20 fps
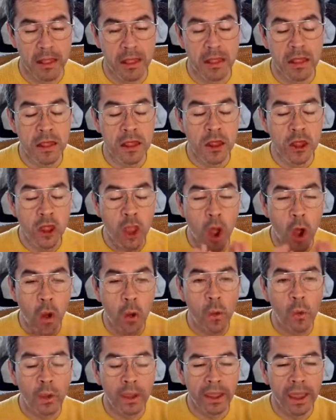
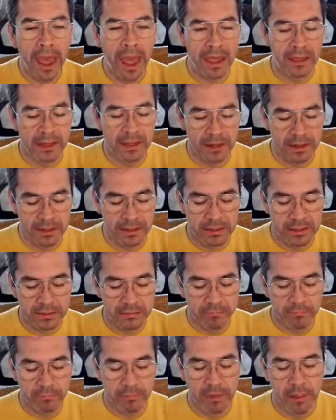No candidate,
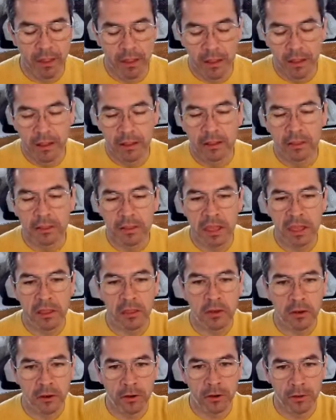
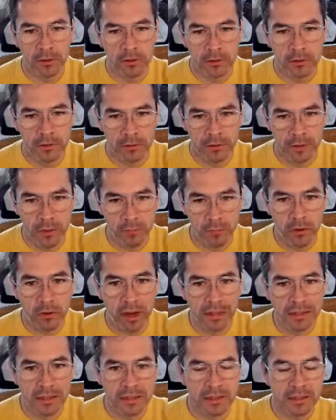neither the
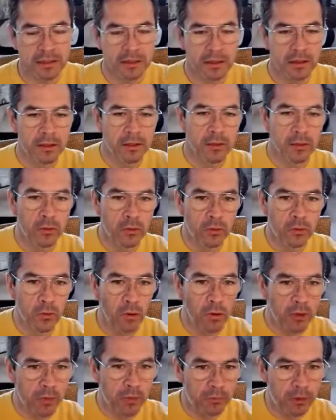Democrats
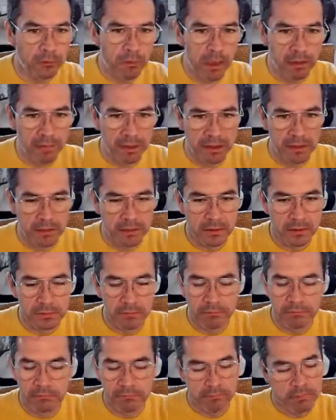nor the
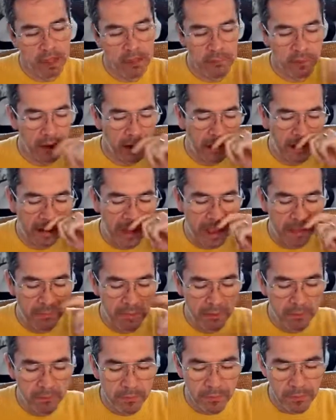Republicans, I'm not going to
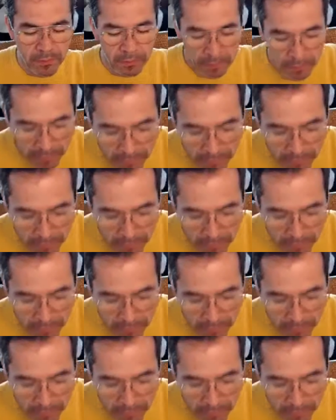name them,